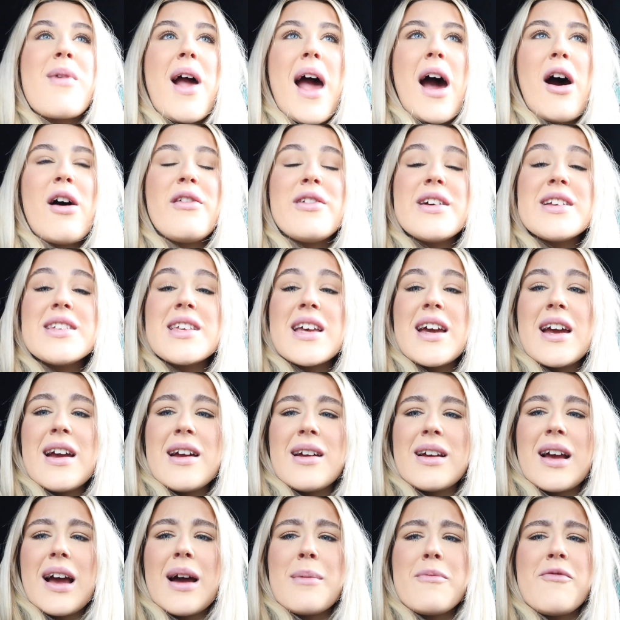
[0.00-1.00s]
Obviously,
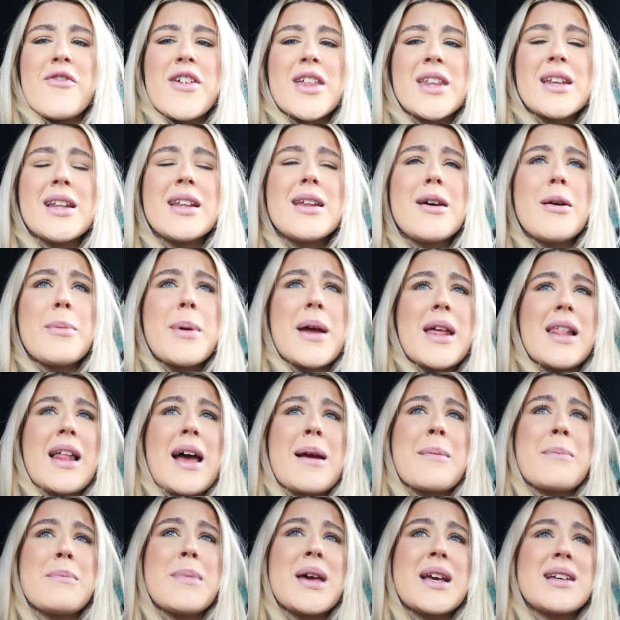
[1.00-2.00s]
I'm feeling a little bit
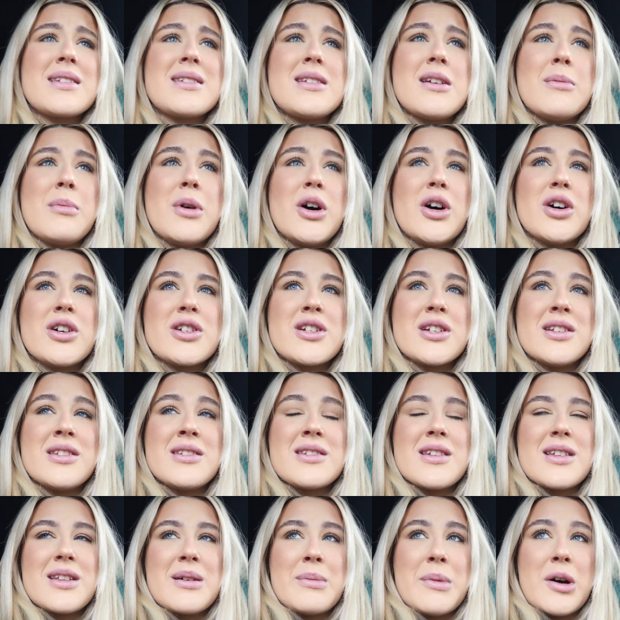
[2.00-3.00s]
like mixed
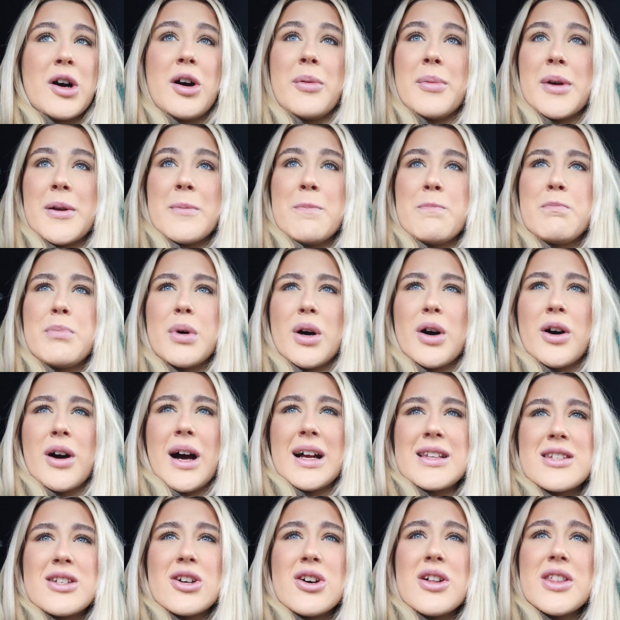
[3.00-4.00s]
emotions at the moment, but
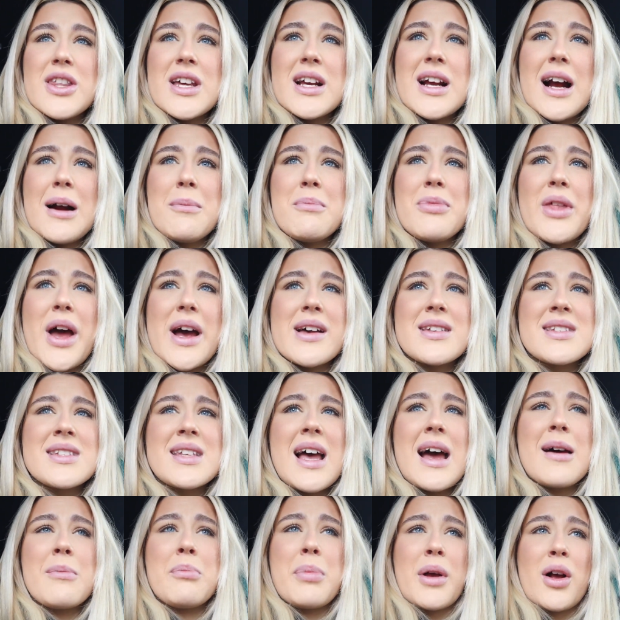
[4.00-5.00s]
I don't think I'm that
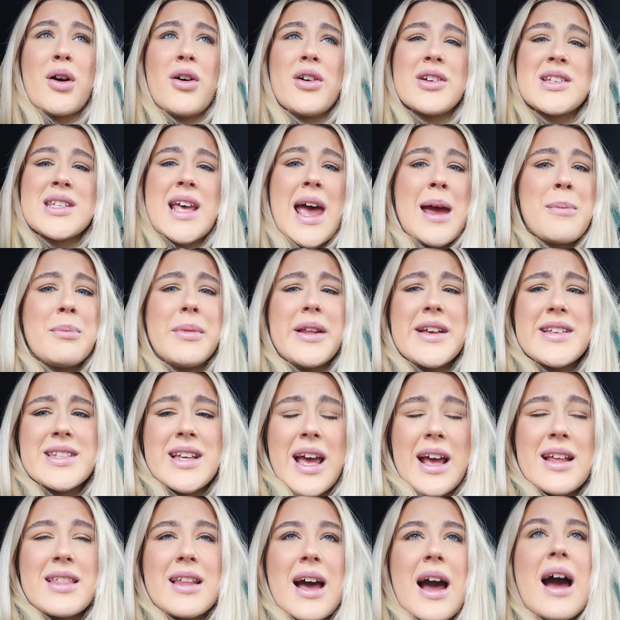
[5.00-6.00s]
sad because Emily's
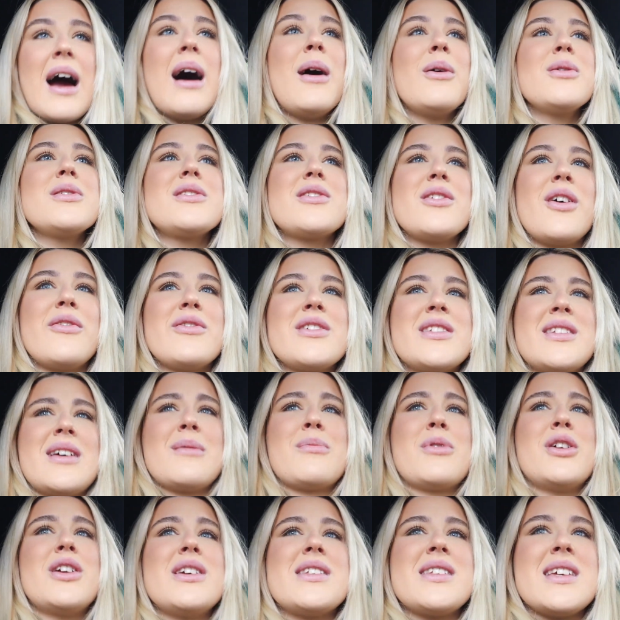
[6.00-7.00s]
getting the house, so obviously
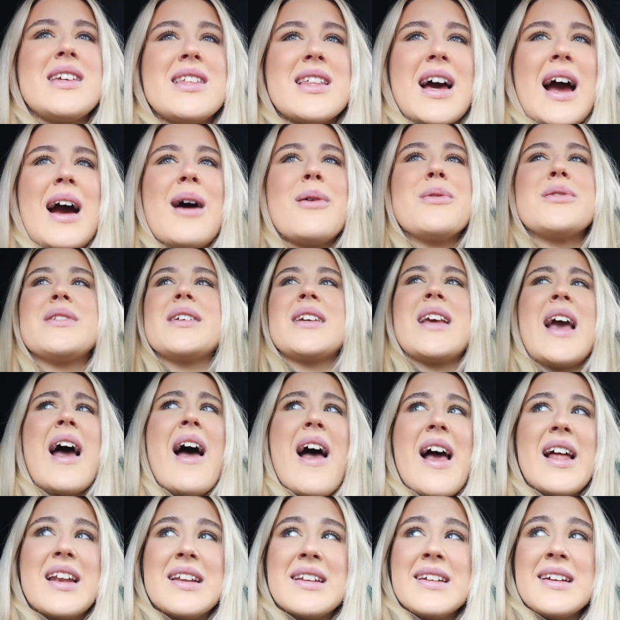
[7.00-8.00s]
I'm going to see the house
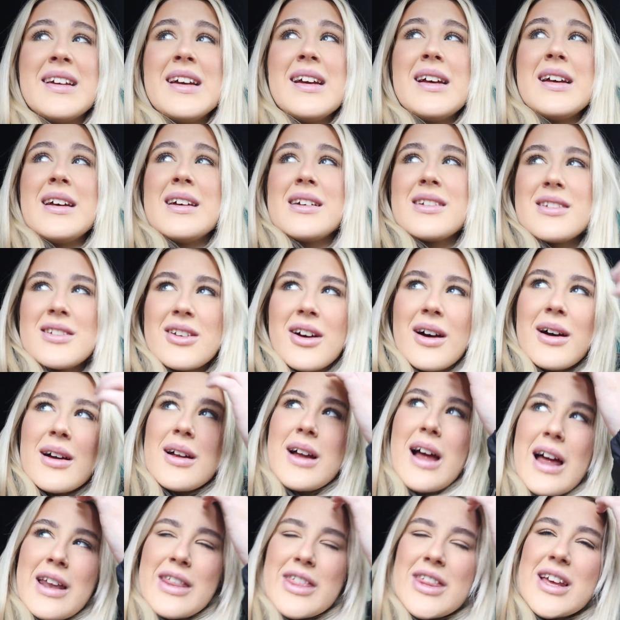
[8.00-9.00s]
again. So
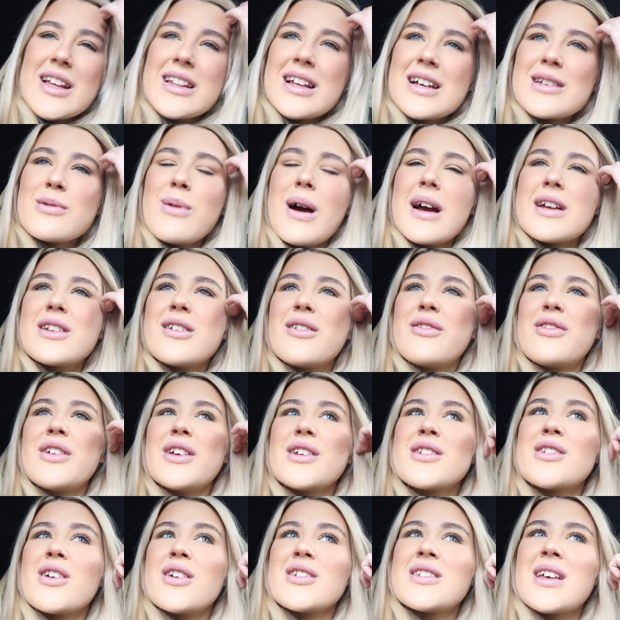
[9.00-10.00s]
I think that's why I don't
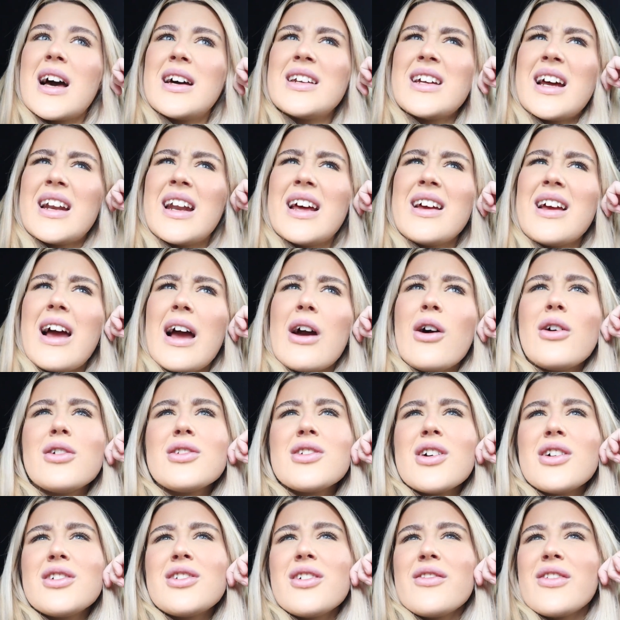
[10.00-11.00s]
feel so sad, and I
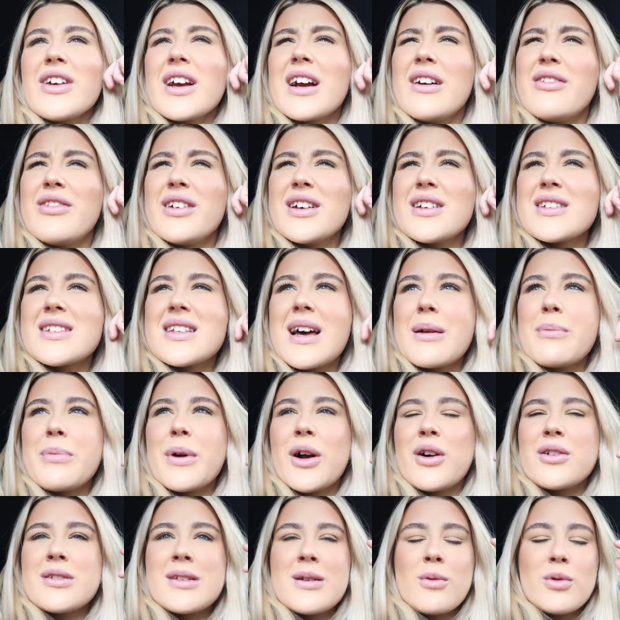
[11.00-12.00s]
also don't think I feel sad
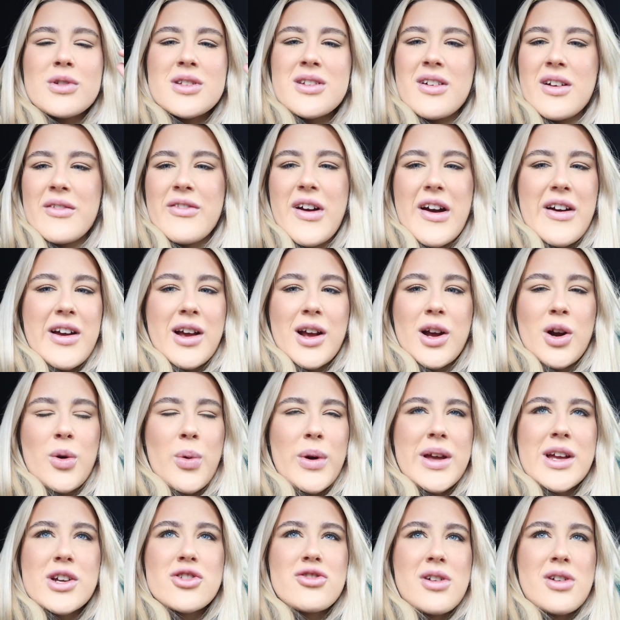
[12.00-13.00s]
because it wasn't a very quick